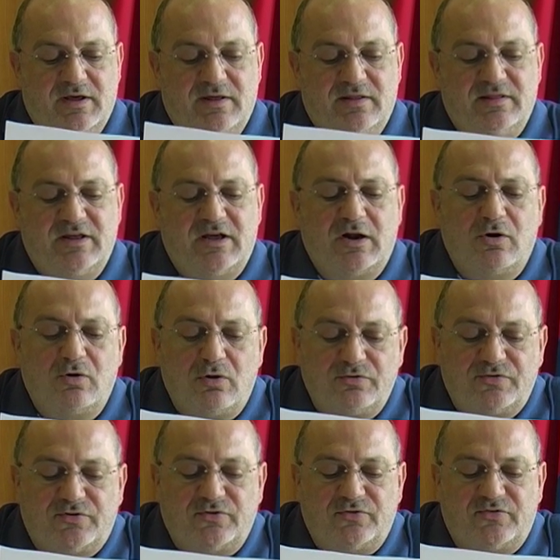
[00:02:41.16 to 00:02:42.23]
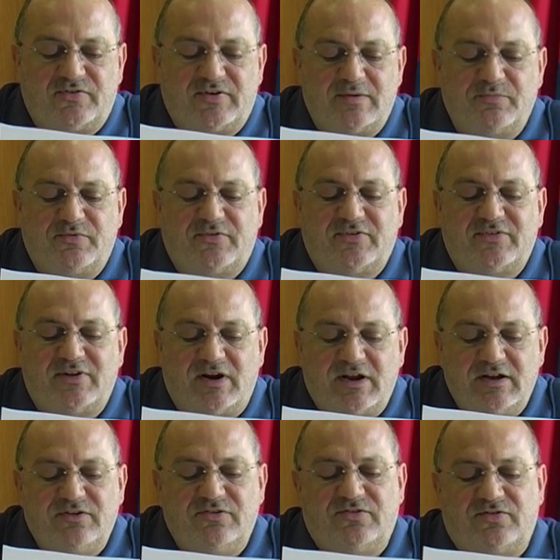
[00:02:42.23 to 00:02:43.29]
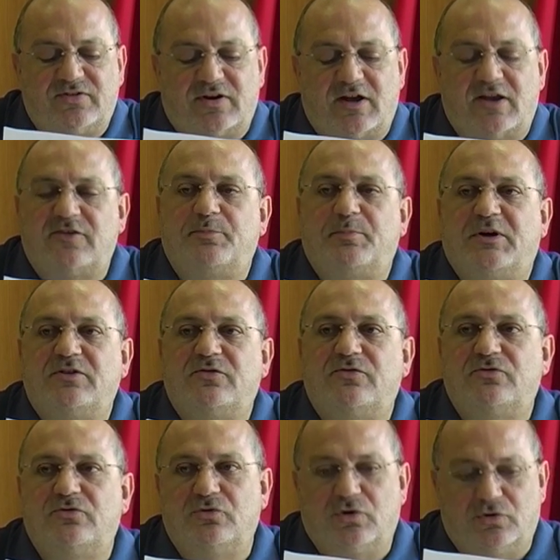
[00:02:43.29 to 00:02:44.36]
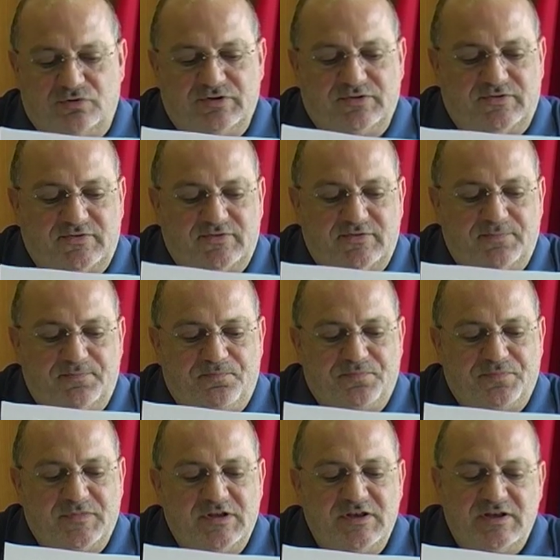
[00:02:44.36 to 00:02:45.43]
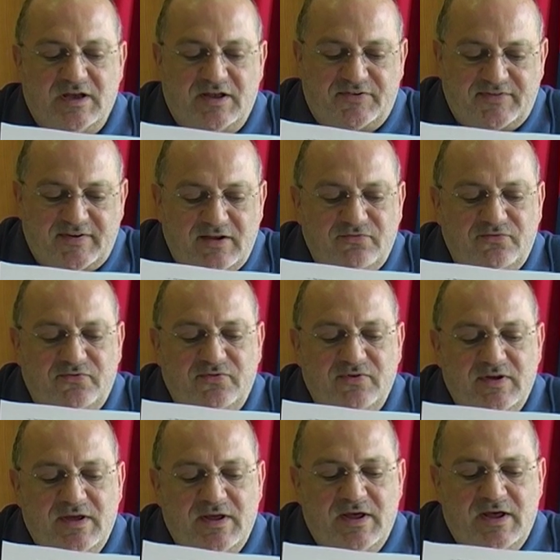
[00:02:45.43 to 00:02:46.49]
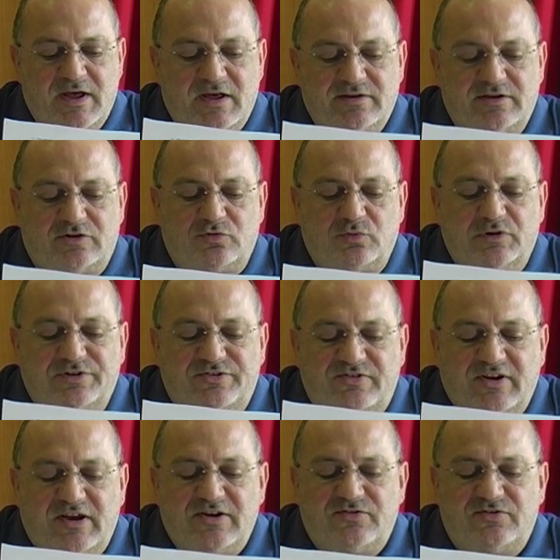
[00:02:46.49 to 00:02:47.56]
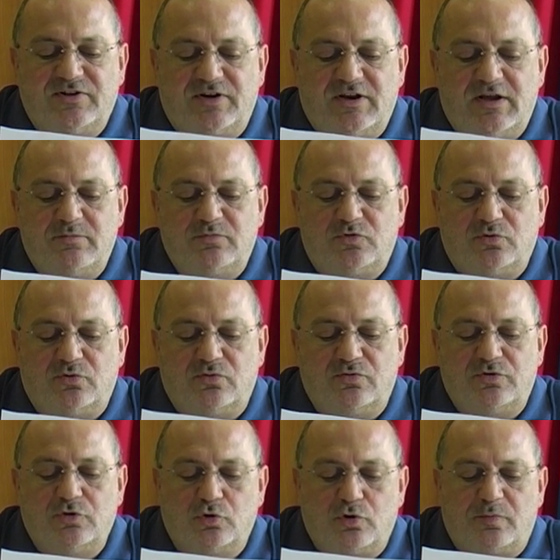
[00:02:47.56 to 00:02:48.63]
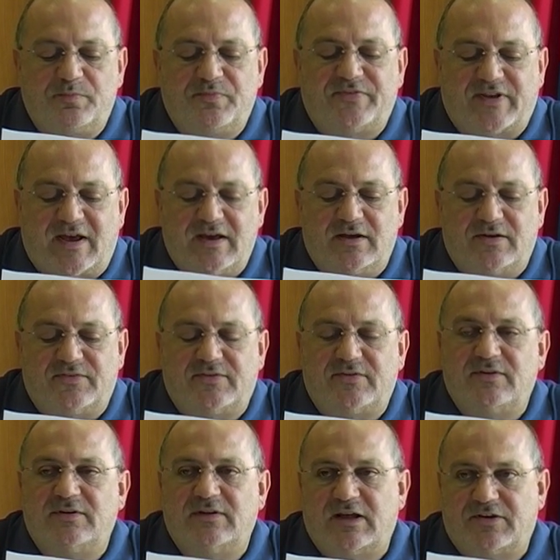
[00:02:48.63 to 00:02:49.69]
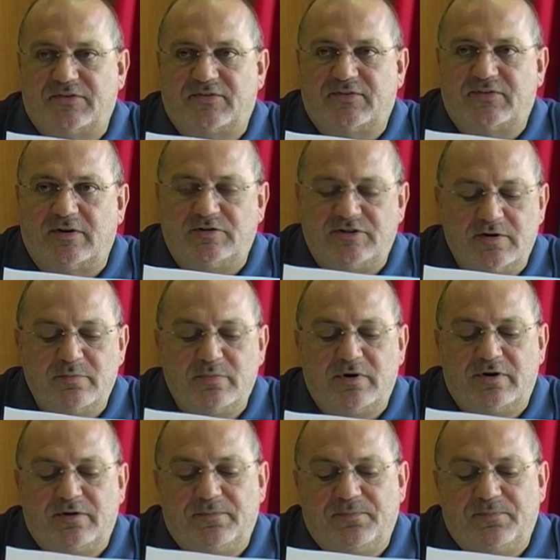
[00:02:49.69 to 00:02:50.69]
There are also some strange aspects to notice. ESF, that will change the name to Europe Science next September,